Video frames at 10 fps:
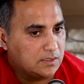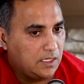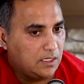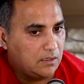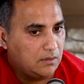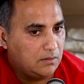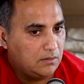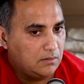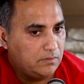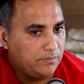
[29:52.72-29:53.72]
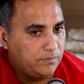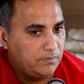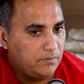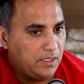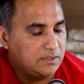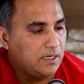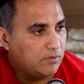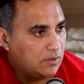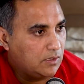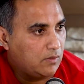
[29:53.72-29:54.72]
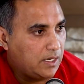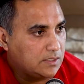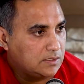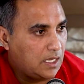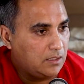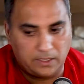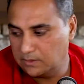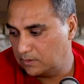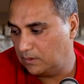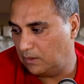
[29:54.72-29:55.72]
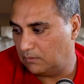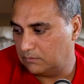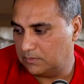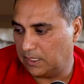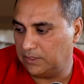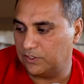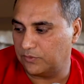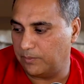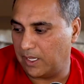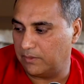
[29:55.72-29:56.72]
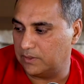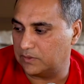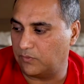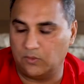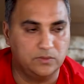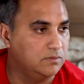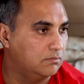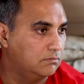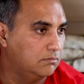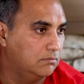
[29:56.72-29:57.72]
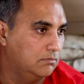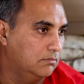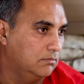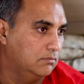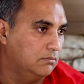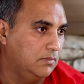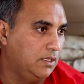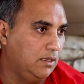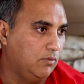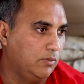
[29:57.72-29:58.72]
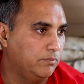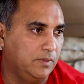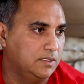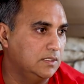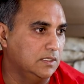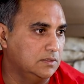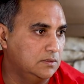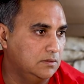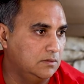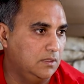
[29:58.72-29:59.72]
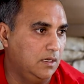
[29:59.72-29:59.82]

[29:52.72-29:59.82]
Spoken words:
thing is like, it's never going to go out of style. Like, 10 years from now, this phone, it won't exist.